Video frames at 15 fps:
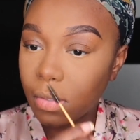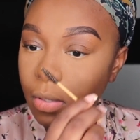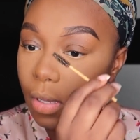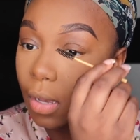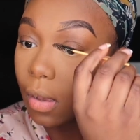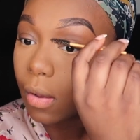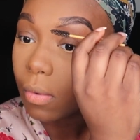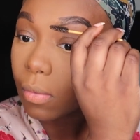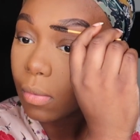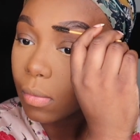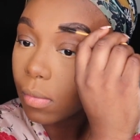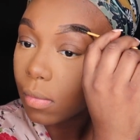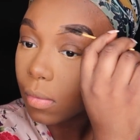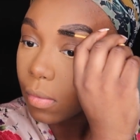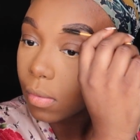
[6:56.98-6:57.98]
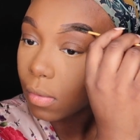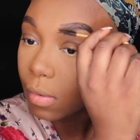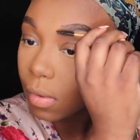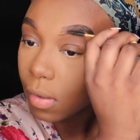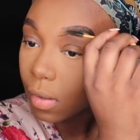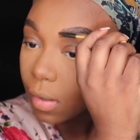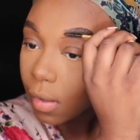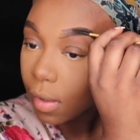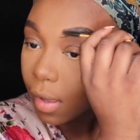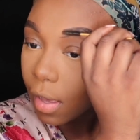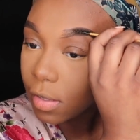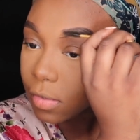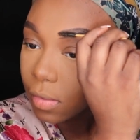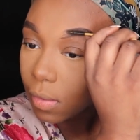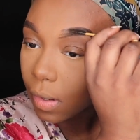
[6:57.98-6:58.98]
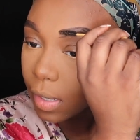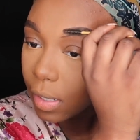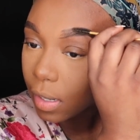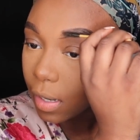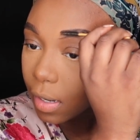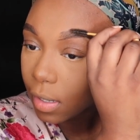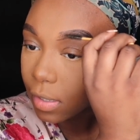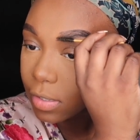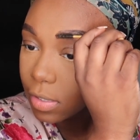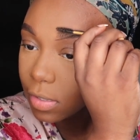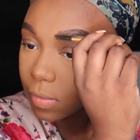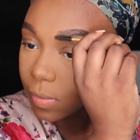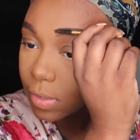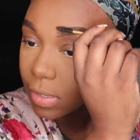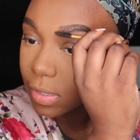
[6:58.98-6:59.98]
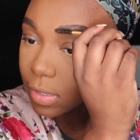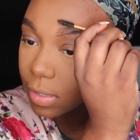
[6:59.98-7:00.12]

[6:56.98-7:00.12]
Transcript: So, as of right now, that's just what it's